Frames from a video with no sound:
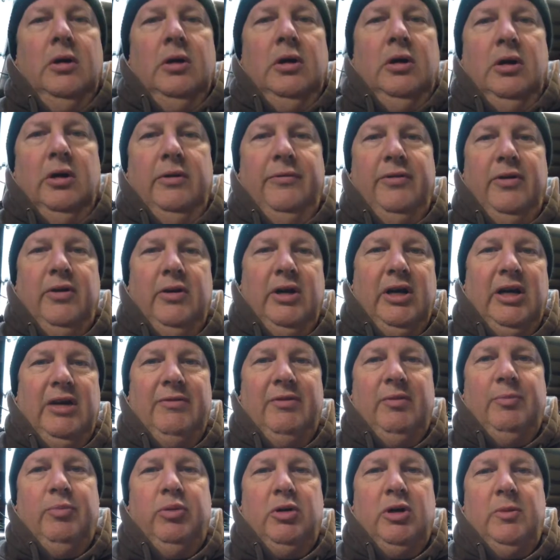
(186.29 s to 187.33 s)
If you're
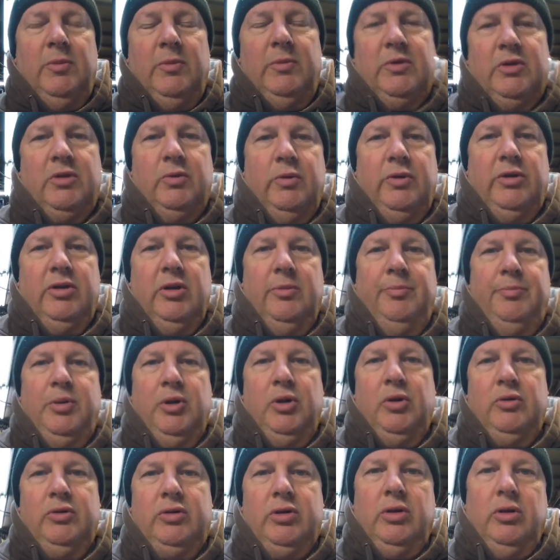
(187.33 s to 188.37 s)
having problems with your
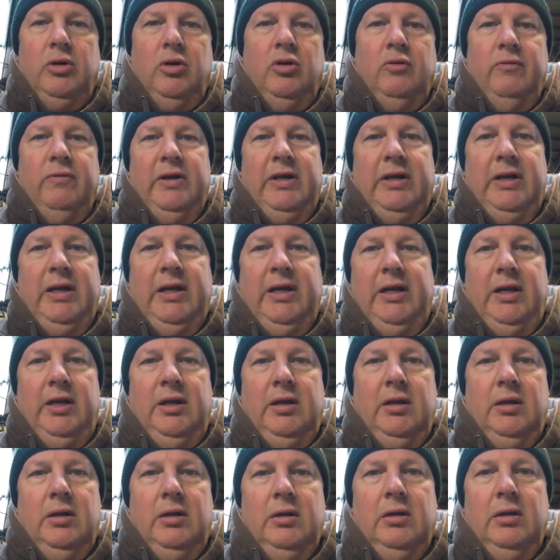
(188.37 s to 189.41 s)
boat
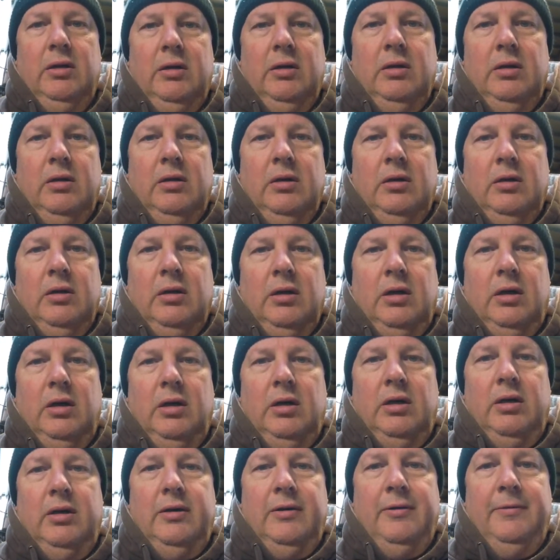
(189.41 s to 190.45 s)
overheating,
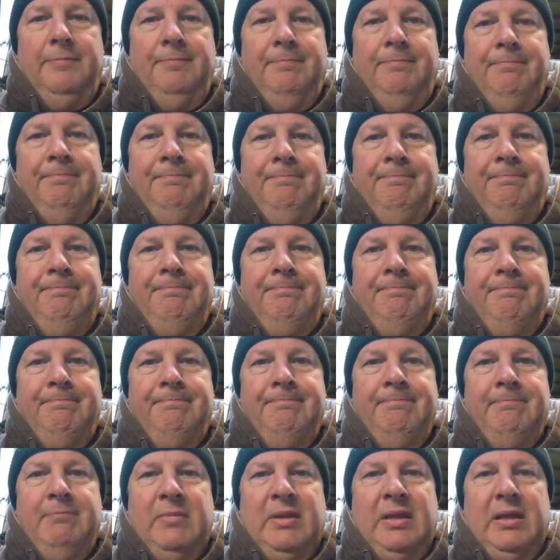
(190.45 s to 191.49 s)
and
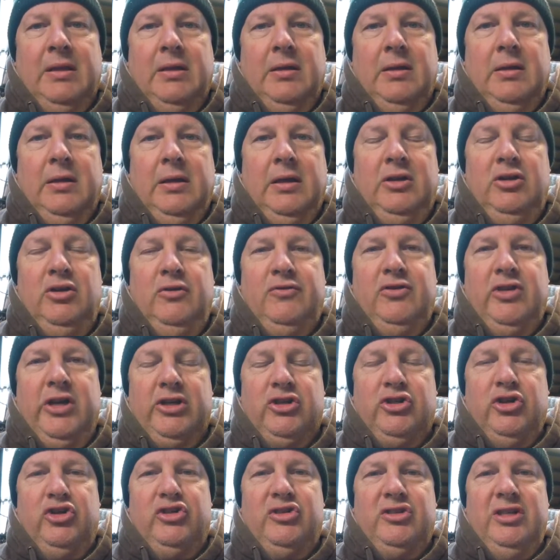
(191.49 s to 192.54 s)
you
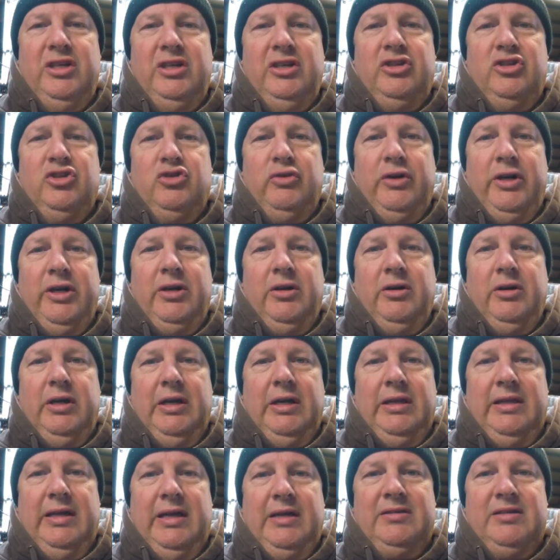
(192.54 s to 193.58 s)
checked your sea strainer
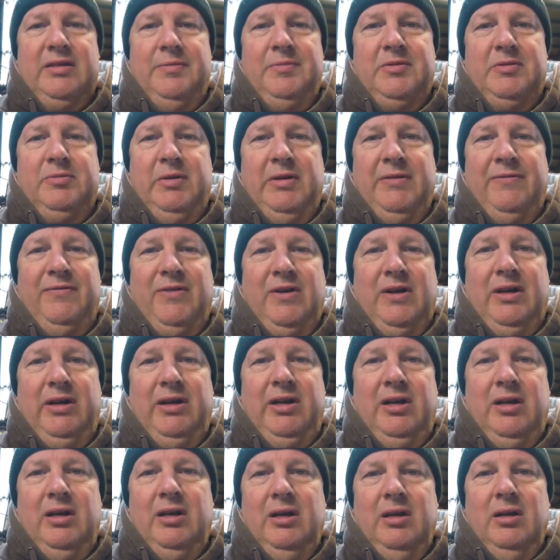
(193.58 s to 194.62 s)
and that seems to be
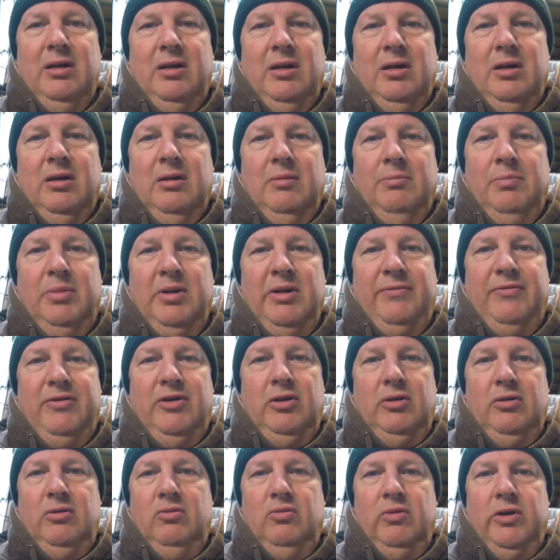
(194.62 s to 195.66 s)
fine, but if
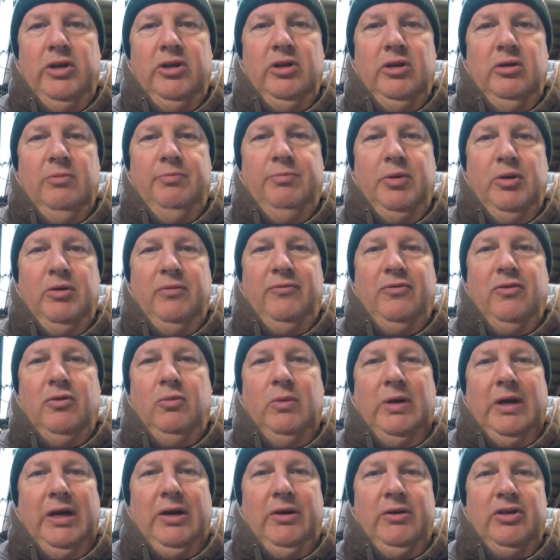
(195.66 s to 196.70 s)
you run your boat for a
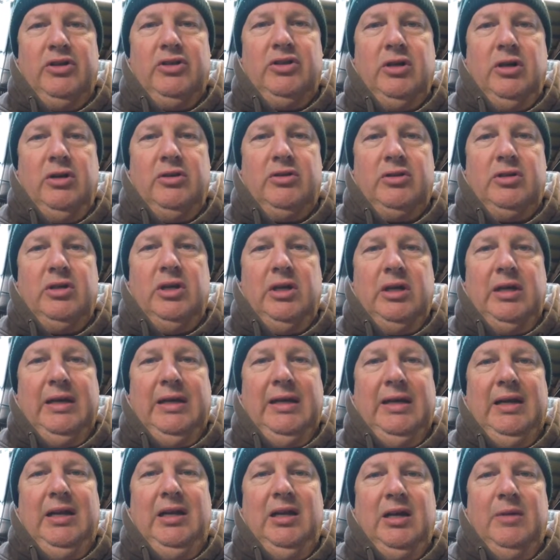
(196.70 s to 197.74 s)
while and it starts
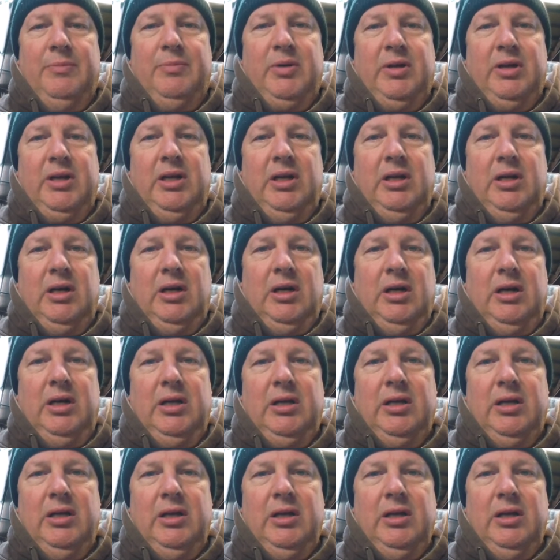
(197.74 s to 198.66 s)
heating up or getting hot,